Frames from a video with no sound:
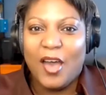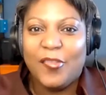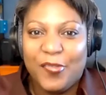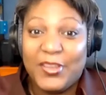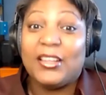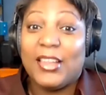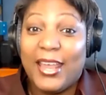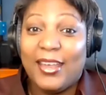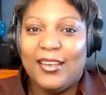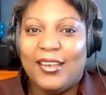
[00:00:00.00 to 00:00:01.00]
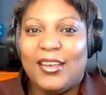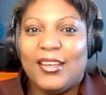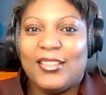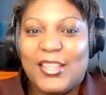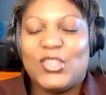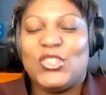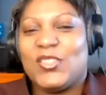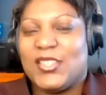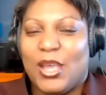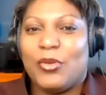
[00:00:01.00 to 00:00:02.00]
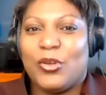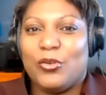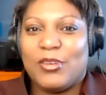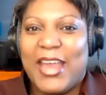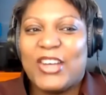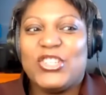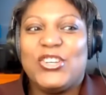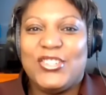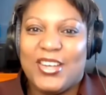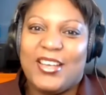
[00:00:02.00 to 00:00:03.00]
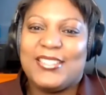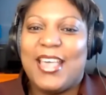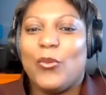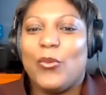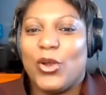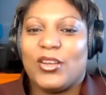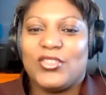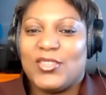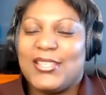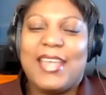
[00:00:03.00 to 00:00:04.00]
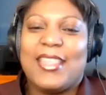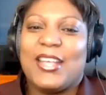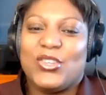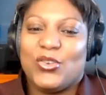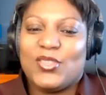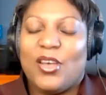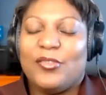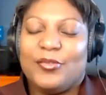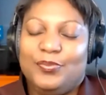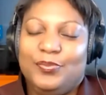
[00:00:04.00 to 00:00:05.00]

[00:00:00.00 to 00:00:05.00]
feeling, this is just a chemical reaction. Does that work? Just saying that to yourself.